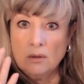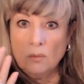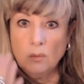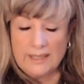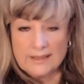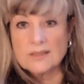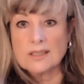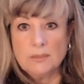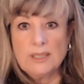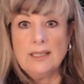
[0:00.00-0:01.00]
when
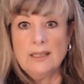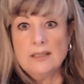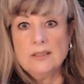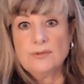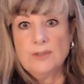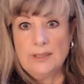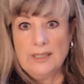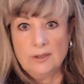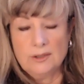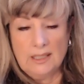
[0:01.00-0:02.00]
somebody is
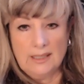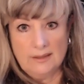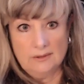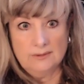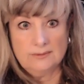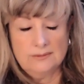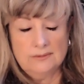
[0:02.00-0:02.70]
very creative.